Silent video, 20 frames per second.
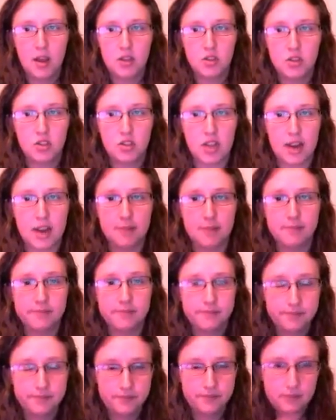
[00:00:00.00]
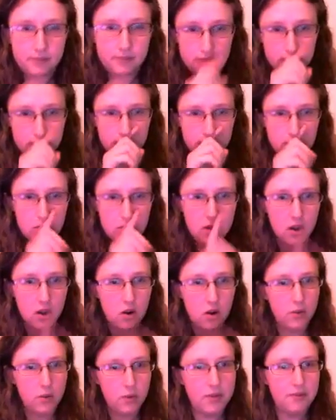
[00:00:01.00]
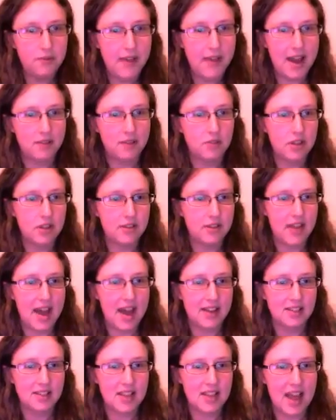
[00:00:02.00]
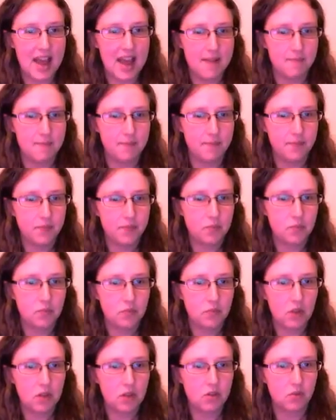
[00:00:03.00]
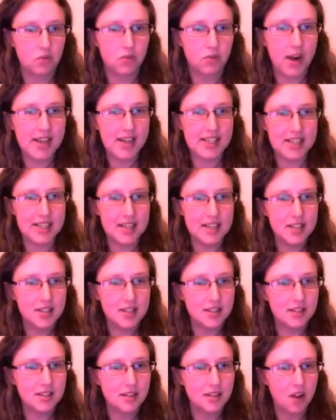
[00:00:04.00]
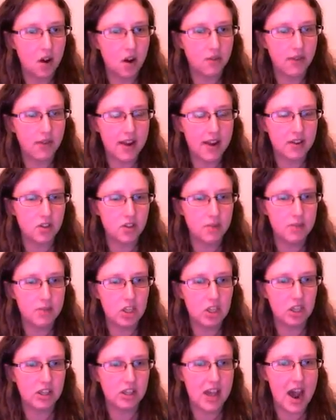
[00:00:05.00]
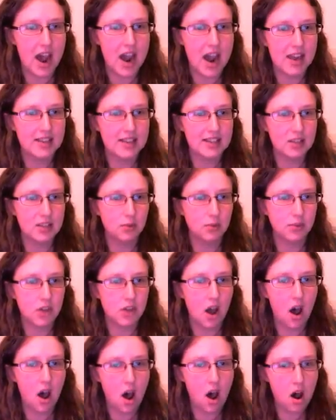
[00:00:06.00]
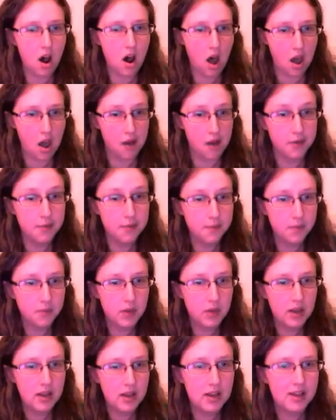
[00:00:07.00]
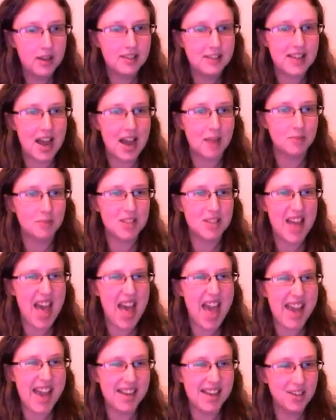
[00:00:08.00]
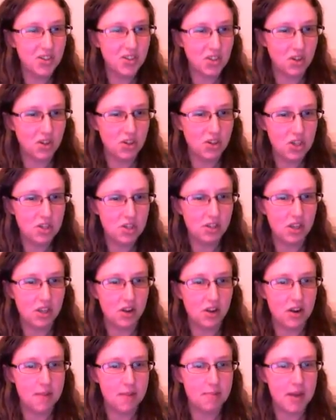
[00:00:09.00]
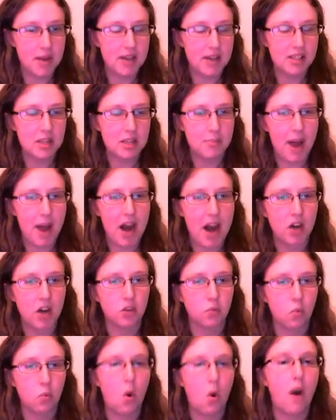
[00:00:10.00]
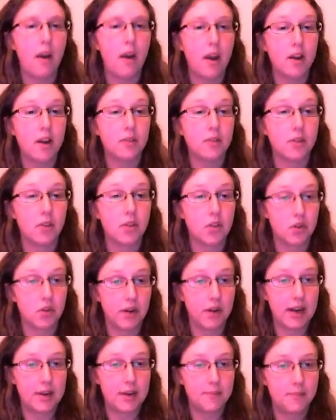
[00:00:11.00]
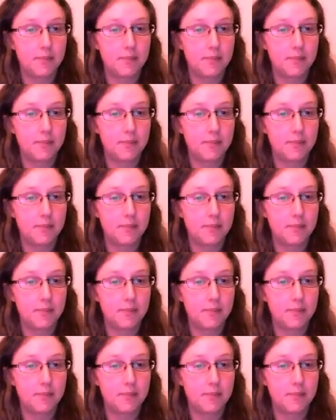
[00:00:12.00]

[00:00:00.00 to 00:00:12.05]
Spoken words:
So we've found that the radius of an atomic nuclei is equal to Rho times A, so the nucleon number to the power of 1 over 3,